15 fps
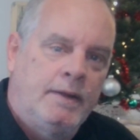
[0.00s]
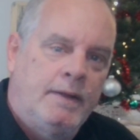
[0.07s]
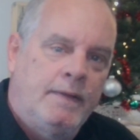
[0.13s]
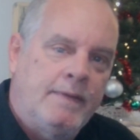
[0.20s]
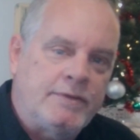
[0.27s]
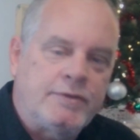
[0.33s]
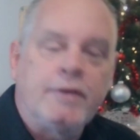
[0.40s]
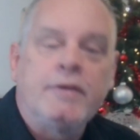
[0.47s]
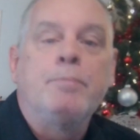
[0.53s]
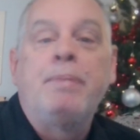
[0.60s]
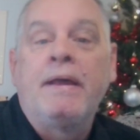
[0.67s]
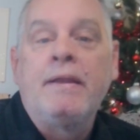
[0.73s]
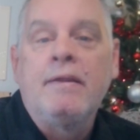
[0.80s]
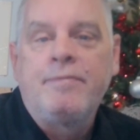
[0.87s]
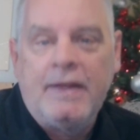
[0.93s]
that's going to
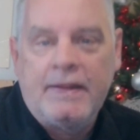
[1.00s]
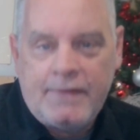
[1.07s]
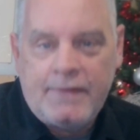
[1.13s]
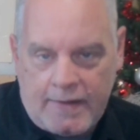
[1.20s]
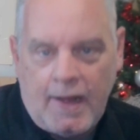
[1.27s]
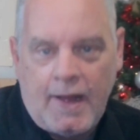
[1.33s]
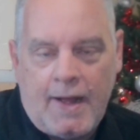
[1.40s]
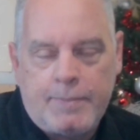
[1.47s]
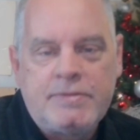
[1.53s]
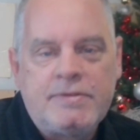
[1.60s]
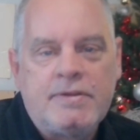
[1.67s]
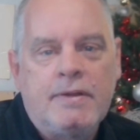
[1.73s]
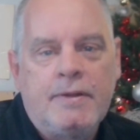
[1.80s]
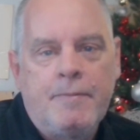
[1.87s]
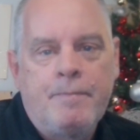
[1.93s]
benefit the cops.
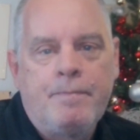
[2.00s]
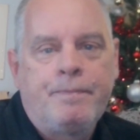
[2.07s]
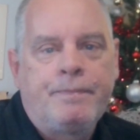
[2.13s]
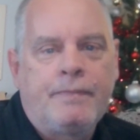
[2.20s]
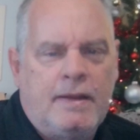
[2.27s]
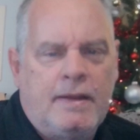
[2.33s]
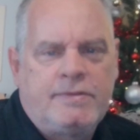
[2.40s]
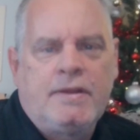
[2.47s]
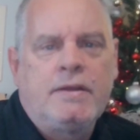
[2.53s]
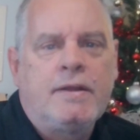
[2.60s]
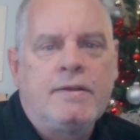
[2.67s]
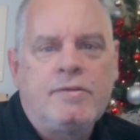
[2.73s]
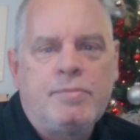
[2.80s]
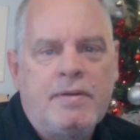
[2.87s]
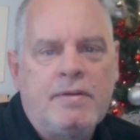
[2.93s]
Is that a
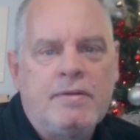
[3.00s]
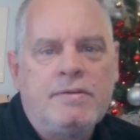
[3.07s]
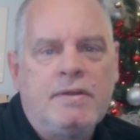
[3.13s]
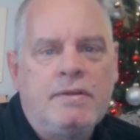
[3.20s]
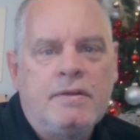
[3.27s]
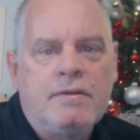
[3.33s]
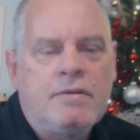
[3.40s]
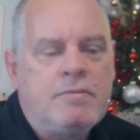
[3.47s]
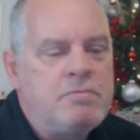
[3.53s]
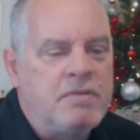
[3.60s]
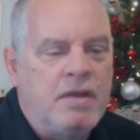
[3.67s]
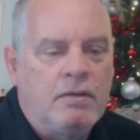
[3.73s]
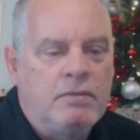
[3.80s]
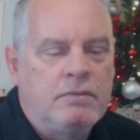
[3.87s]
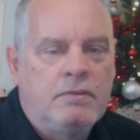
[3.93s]
conspiracy theory? No.
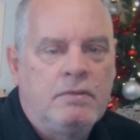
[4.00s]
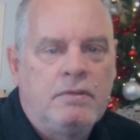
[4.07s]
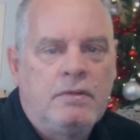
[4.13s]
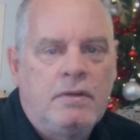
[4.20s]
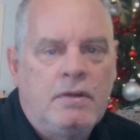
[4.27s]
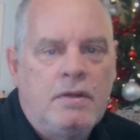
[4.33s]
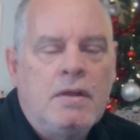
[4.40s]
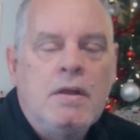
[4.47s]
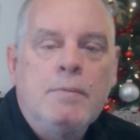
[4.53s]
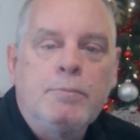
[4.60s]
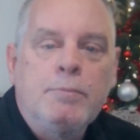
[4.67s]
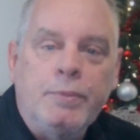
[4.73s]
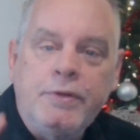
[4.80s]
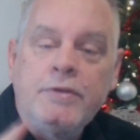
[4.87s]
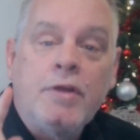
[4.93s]

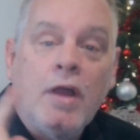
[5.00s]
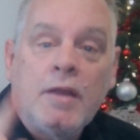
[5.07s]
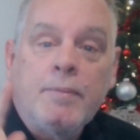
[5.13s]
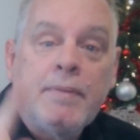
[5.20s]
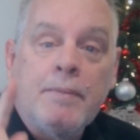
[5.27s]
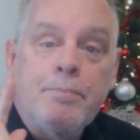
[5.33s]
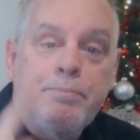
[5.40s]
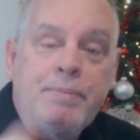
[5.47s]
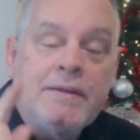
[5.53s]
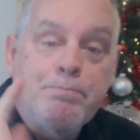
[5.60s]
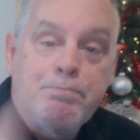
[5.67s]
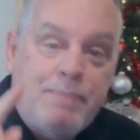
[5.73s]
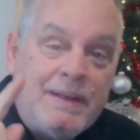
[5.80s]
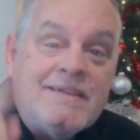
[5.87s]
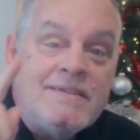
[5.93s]
When you talk about
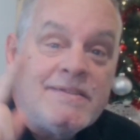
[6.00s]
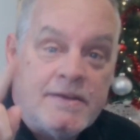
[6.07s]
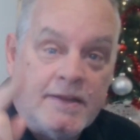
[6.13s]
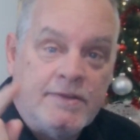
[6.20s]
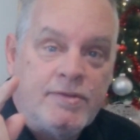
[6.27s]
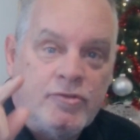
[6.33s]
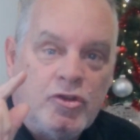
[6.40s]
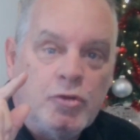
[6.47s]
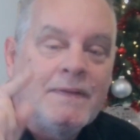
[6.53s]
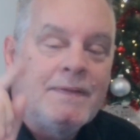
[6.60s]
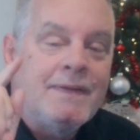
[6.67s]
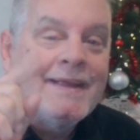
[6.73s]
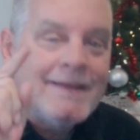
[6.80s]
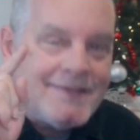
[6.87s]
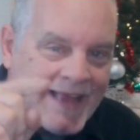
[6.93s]
big business doing the
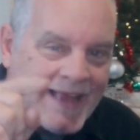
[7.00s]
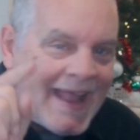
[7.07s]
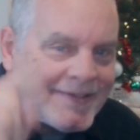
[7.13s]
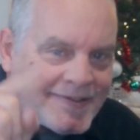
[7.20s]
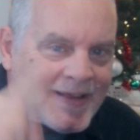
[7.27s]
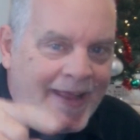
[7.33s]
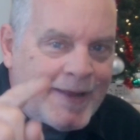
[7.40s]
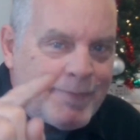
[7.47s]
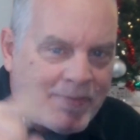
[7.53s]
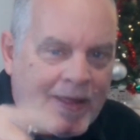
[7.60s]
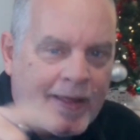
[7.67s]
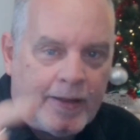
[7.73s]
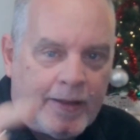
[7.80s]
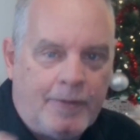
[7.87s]
exact same thing,